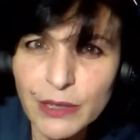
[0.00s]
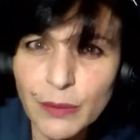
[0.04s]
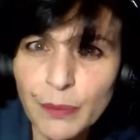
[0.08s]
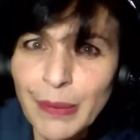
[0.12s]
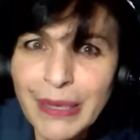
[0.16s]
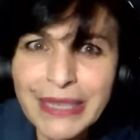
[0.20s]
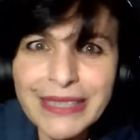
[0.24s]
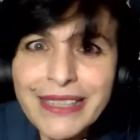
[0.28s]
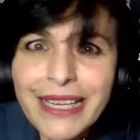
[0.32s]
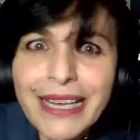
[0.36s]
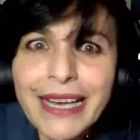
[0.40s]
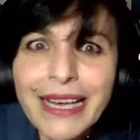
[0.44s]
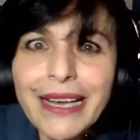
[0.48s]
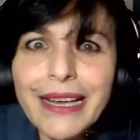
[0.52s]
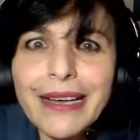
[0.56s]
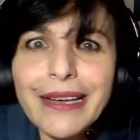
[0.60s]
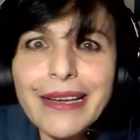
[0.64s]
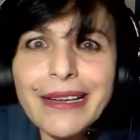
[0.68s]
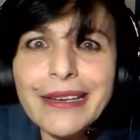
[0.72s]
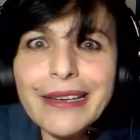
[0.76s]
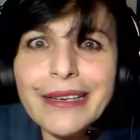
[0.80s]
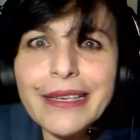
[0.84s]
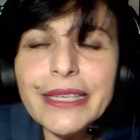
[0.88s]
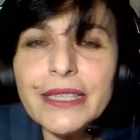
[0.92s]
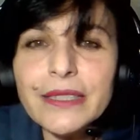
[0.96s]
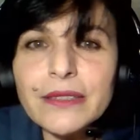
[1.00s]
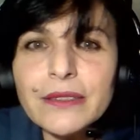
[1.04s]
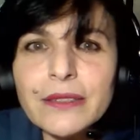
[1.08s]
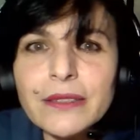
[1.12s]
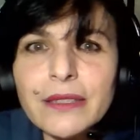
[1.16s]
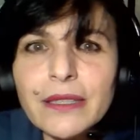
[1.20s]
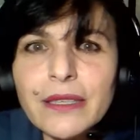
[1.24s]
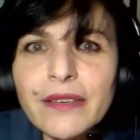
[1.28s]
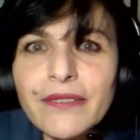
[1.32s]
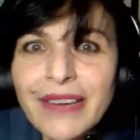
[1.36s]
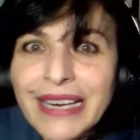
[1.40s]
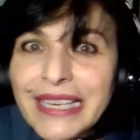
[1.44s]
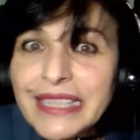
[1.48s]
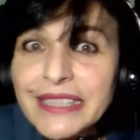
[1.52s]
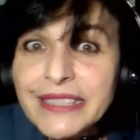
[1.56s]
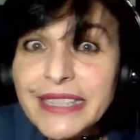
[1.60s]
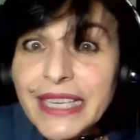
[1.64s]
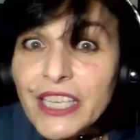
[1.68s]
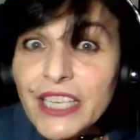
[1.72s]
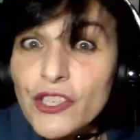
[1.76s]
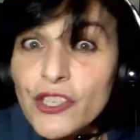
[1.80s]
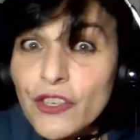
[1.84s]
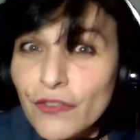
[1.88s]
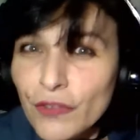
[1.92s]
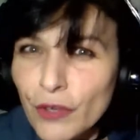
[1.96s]
but need
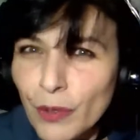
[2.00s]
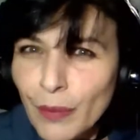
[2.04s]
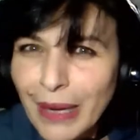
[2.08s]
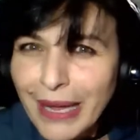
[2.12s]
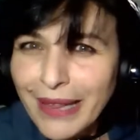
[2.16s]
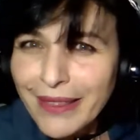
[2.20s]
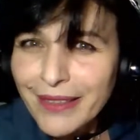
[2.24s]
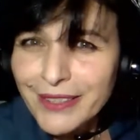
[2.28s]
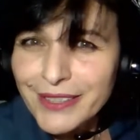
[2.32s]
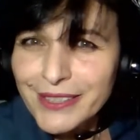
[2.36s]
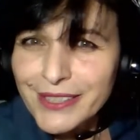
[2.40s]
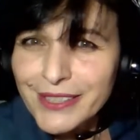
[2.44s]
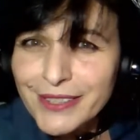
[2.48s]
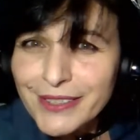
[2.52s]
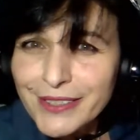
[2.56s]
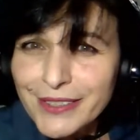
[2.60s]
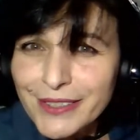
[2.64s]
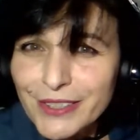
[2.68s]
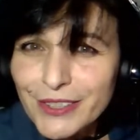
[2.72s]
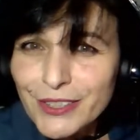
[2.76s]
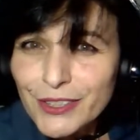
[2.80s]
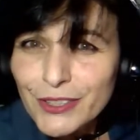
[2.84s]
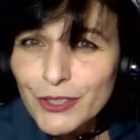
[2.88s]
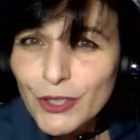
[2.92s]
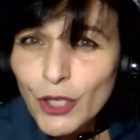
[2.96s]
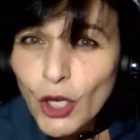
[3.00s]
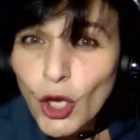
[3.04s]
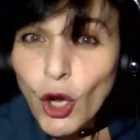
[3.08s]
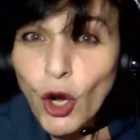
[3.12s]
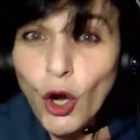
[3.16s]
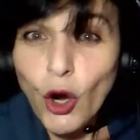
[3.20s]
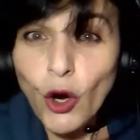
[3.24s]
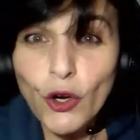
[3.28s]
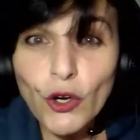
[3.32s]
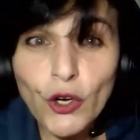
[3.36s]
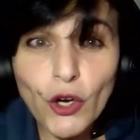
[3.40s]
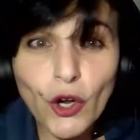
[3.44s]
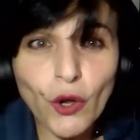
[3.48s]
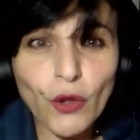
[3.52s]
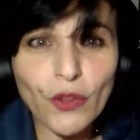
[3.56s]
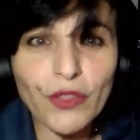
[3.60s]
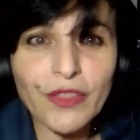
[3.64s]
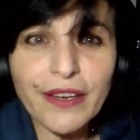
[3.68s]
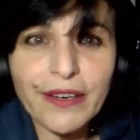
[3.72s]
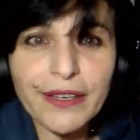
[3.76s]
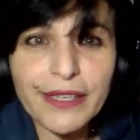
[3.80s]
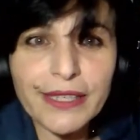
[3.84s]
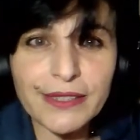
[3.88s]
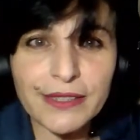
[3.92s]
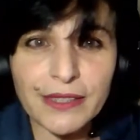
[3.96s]
validation from others, or know
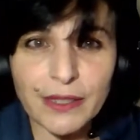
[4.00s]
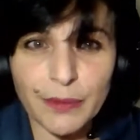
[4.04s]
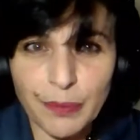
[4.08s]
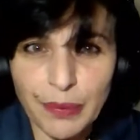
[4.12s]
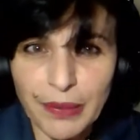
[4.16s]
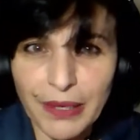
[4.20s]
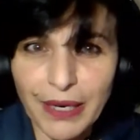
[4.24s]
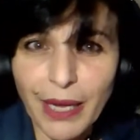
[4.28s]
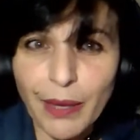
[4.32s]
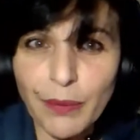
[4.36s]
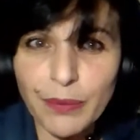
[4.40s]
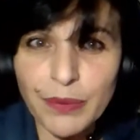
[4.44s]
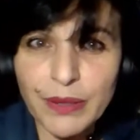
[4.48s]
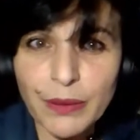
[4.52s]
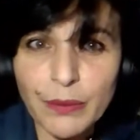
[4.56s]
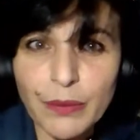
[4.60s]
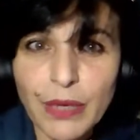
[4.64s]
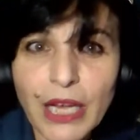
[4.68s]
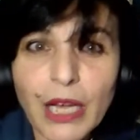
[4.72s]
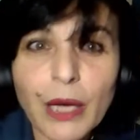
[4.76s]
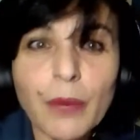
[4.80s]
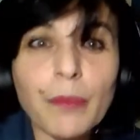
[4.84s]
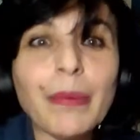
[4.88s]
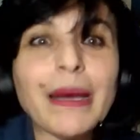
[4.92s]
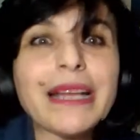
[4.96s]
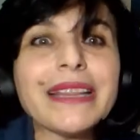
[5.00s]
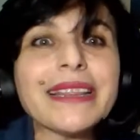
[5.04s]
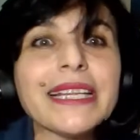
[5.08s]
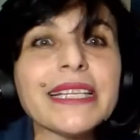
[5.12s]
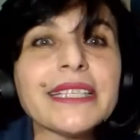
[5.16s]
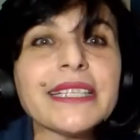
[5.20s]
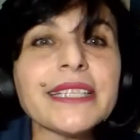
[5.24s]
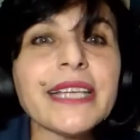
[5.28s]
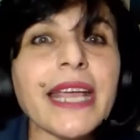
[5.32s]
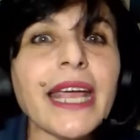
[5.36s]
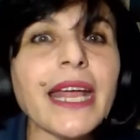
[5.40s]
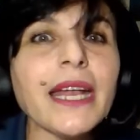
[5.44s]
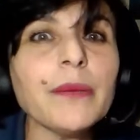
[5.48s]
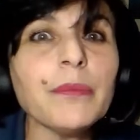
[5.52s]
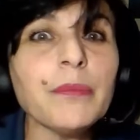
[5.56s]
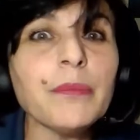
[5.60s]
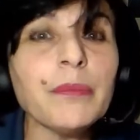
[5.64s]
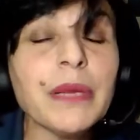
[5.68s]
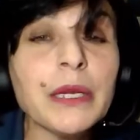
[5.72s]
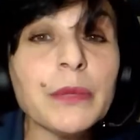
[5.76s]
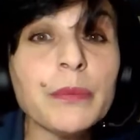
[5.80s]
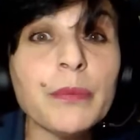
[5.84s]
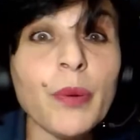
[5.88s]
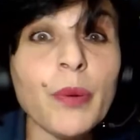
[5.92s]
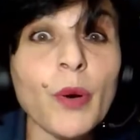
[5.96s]
there is a problem but they can't
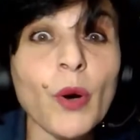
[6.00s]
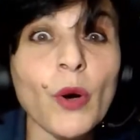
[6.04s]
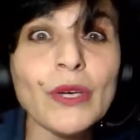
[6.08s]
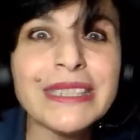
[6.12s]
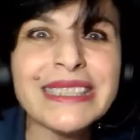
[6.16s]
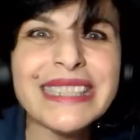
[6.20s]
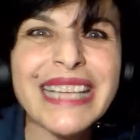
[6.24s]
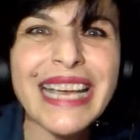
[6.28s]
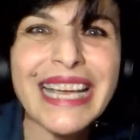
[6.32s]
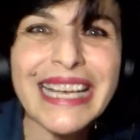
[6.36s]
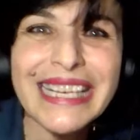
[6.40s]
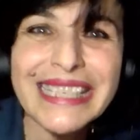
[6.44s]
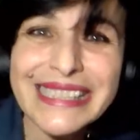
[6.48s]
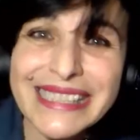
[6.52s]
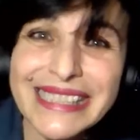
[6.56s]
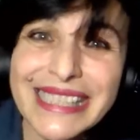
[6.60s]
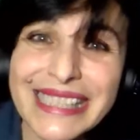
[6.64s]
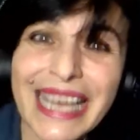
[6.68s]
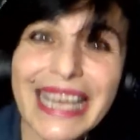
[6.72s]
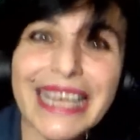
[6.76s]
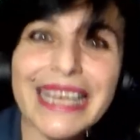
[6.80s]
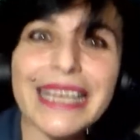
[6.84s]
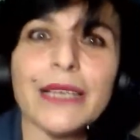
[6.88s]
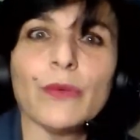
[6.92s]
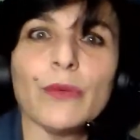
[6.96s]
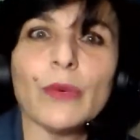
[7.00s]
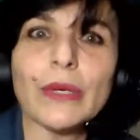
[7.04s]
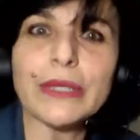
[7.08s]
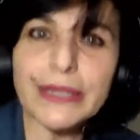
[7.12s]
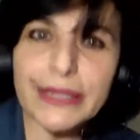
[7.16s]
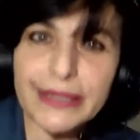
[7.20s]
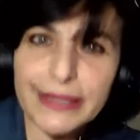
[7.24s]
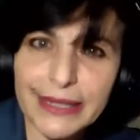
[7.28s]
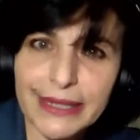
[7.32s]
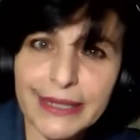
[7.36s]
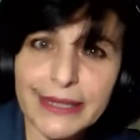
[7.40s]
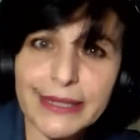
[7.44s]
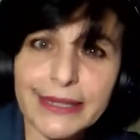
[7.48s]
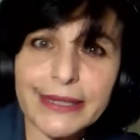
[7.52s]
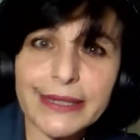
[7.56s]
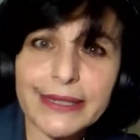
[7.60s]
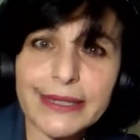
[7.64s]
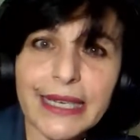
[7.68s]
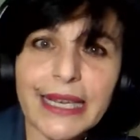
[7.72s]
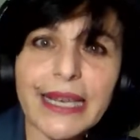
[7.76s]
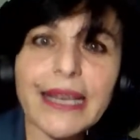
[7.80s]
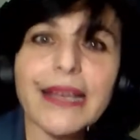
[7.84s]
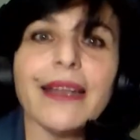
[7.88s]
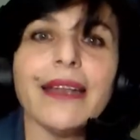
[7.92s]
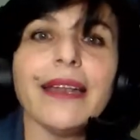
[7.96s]
pinpoint exactly what it is,
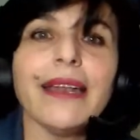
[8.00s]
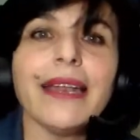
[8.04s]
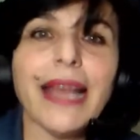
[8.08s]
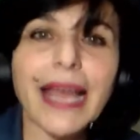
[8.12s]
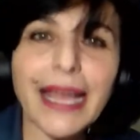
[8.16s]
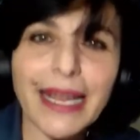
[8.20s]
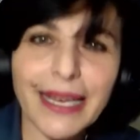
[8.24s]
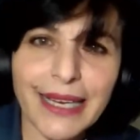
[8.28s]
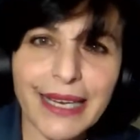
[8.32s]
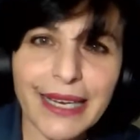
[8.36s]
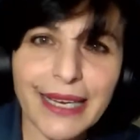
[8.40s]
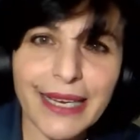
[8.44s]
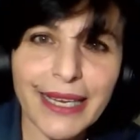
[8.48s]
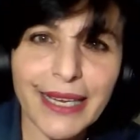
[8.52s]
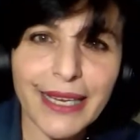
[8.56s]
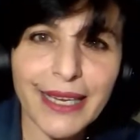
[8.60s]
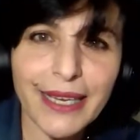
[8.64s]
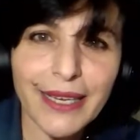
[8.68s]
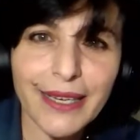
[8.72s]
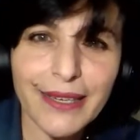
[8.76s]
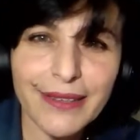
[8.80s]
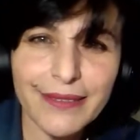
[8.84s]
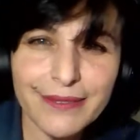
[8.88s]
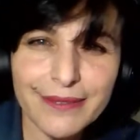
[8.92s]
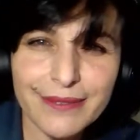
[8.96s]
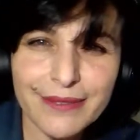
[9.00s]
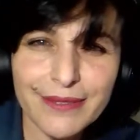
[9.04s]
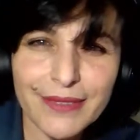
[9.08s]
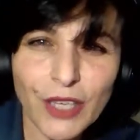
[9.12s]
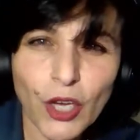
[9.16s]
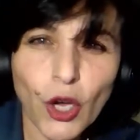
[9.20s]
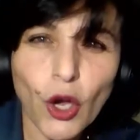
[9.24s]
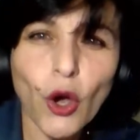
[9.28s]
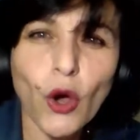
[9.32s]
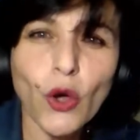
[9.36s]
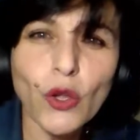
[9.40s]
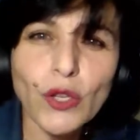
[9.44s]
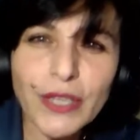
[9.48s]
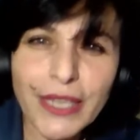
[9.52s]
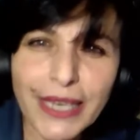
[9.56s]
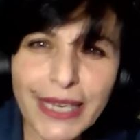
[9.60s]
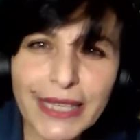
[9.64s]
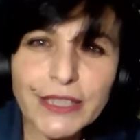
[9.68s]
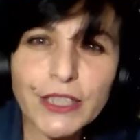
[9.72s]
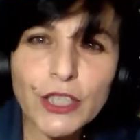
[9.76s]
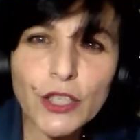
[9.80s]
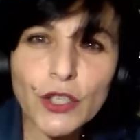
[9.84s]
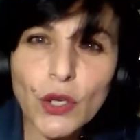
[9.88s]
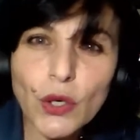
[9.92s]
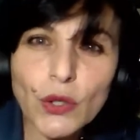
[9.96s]
likely
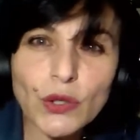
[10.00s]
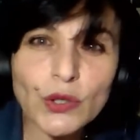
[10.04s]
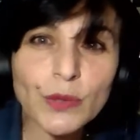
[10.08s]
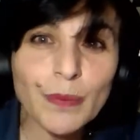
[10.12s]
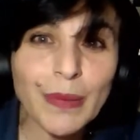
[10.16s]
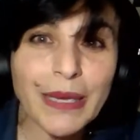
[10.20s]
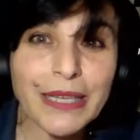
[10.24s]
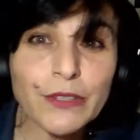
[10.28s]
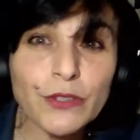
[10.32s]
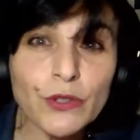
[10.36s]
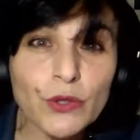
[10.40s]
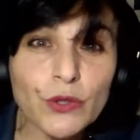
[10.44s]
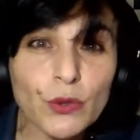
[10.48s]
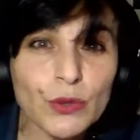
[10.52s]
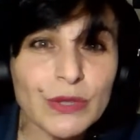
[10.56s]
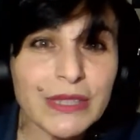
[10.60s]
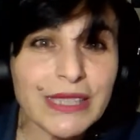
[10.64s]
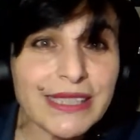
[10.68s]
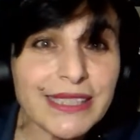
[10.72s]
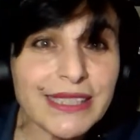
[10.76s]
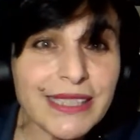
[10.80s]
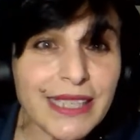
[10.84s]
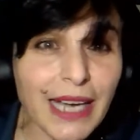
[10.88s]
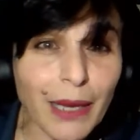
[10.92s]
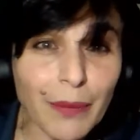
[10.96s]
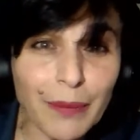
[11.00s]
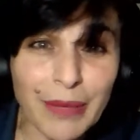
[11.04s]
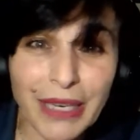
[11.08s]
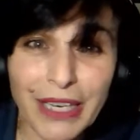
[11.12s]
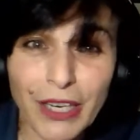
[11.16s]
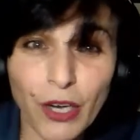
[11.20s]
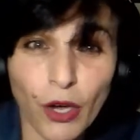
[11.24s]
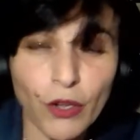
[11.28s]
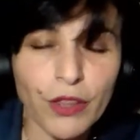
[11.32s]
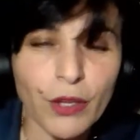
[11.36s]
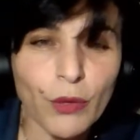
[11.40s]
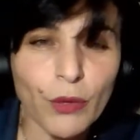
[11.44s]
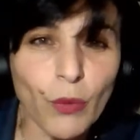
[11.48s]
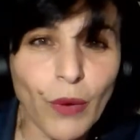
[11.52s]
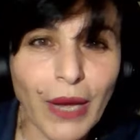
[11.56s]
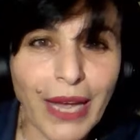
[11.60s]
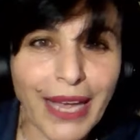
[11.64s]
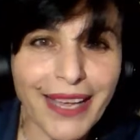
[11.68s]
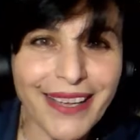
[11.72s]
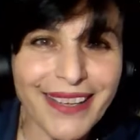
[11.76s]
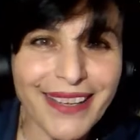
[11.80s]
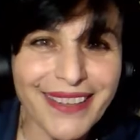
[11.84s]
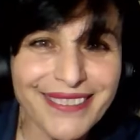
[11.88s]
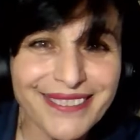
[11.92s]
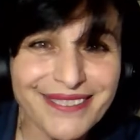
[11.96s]
already knows bad news is coming on the
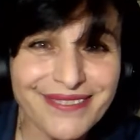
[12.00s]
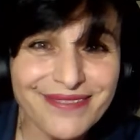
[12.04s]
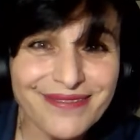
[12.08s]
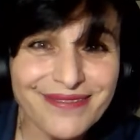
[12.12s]
way.